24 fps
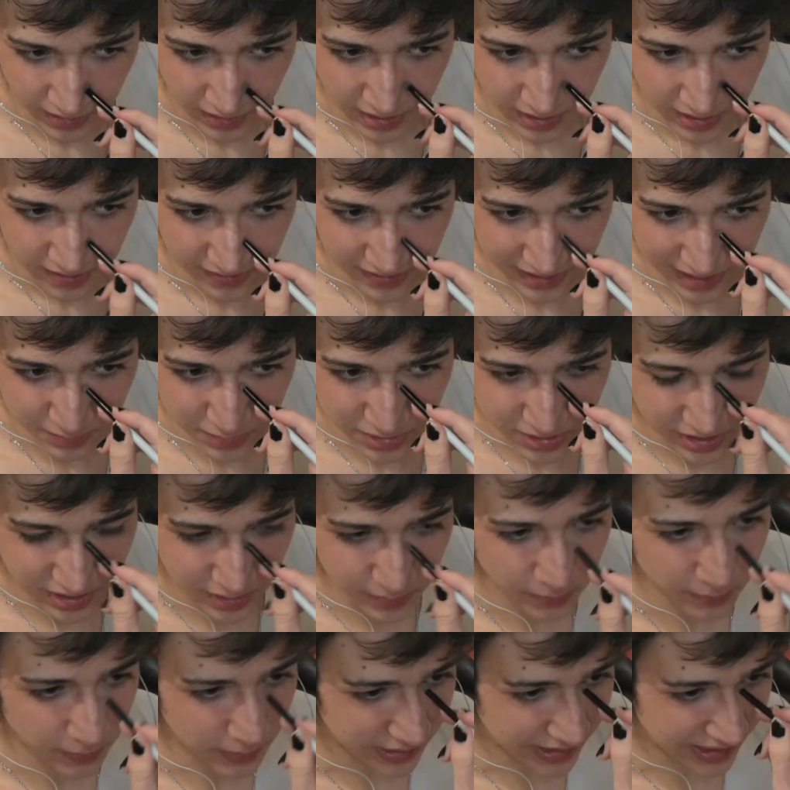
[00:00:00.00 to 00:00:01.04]
Then I'm just
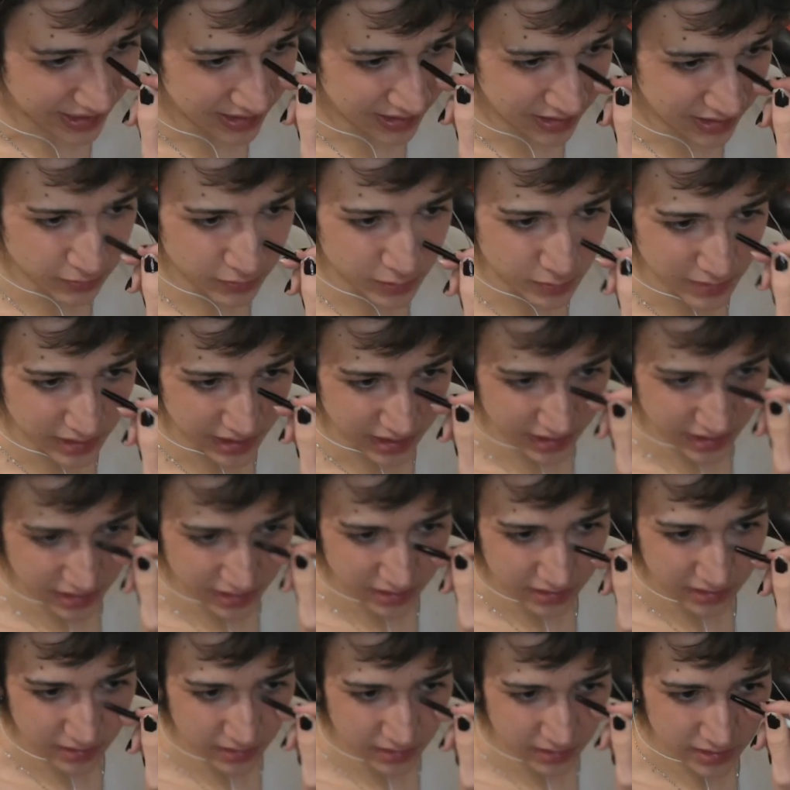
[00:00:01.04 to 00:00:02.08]
gonna blend from like,
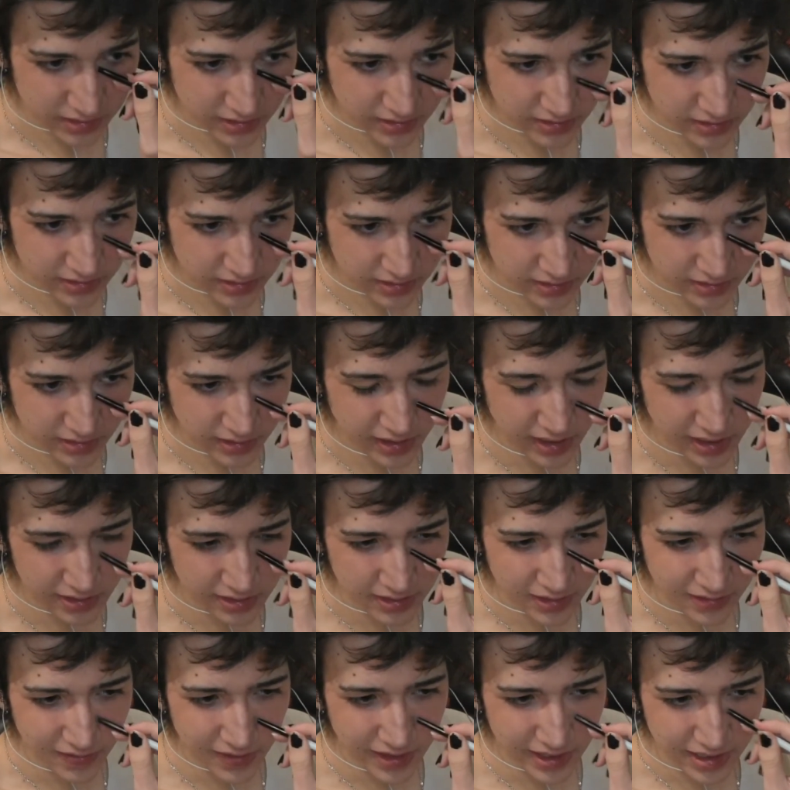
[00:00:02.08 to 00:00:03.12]
get
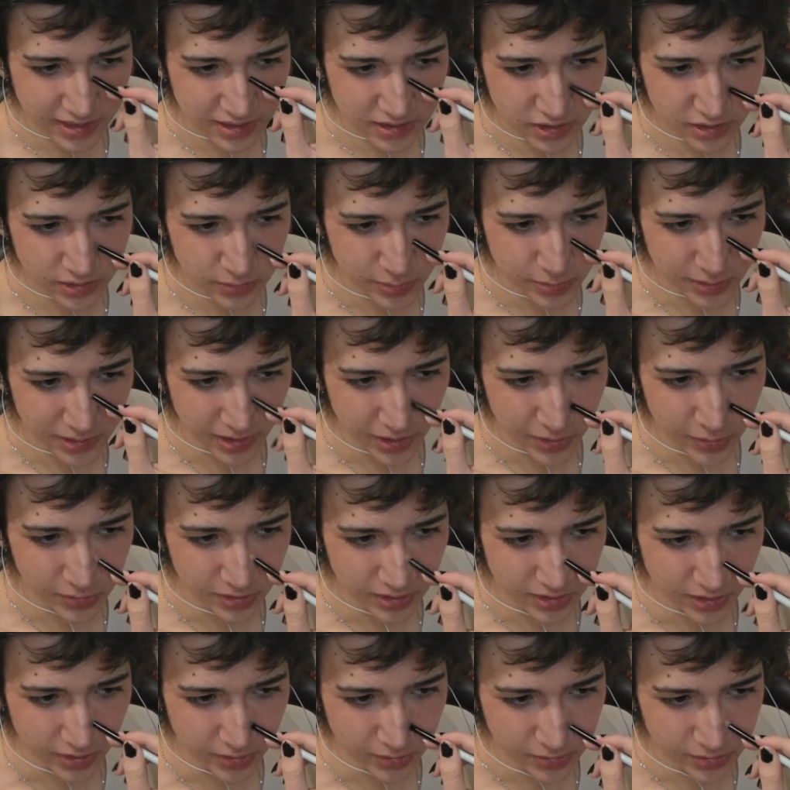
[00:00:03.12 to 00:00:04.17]
the line to below the
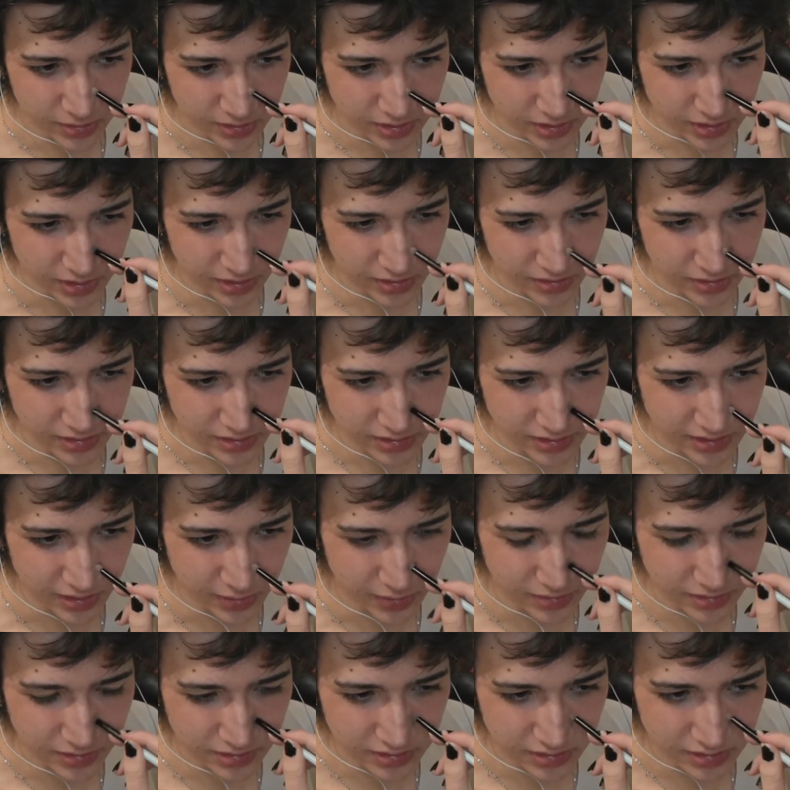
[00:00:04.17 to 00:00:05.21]
nose, you know?
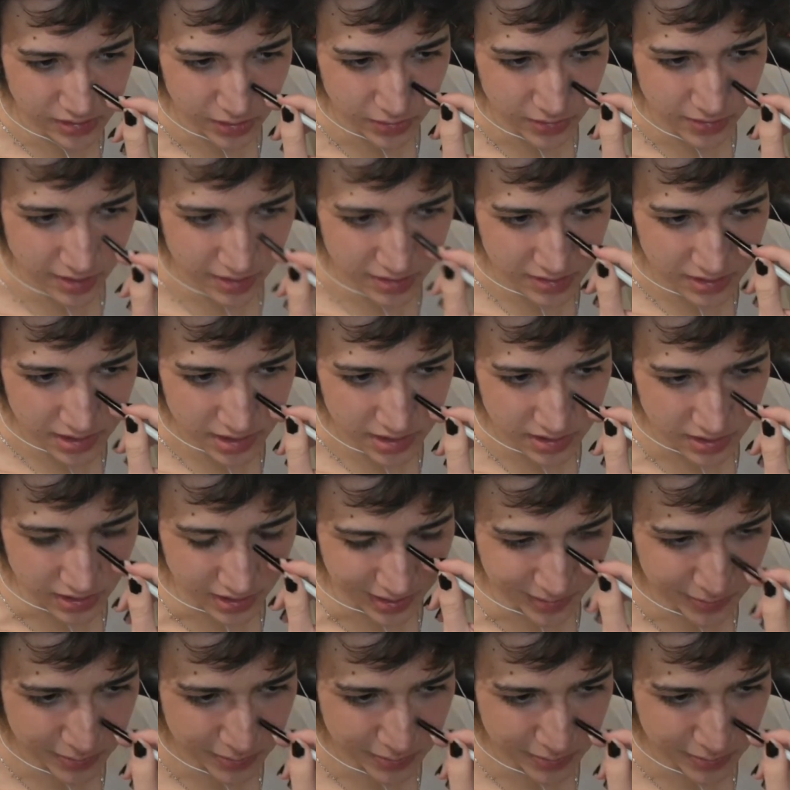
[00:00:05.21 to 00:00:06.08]
Don't touch the top.